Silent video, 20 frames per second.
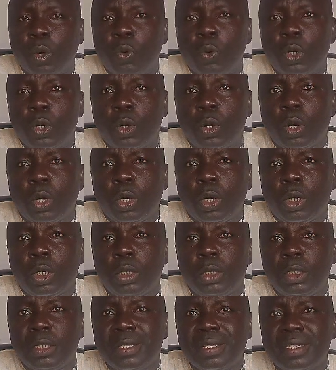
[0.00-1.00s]
we
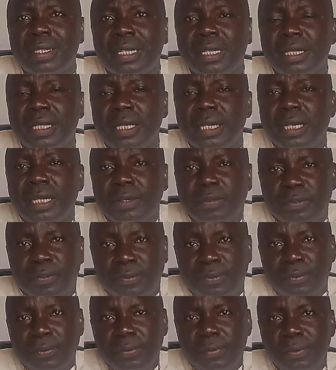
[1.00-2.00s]
call scent leaf.
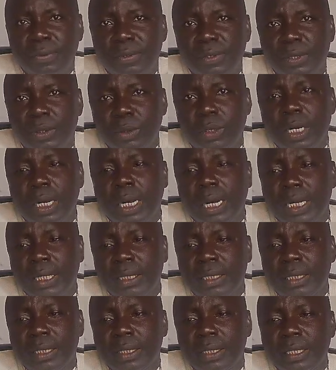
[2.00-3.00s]
You can add
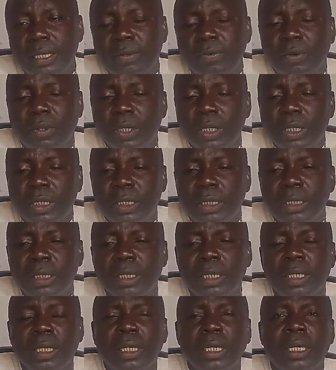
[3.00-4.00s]
scent leaf on it.
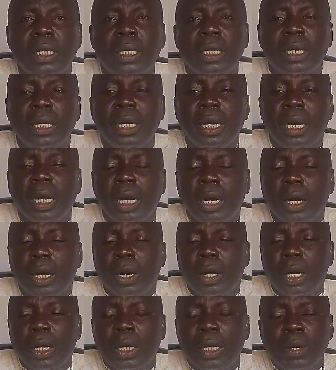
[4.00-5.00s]

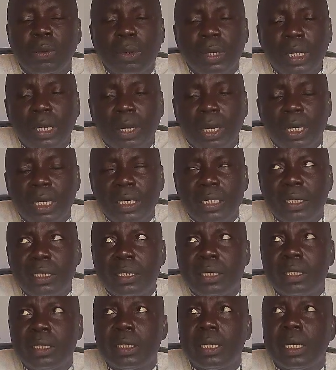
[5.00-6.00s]
Another one in our
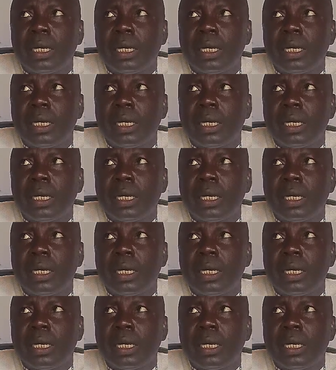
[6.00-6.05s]
list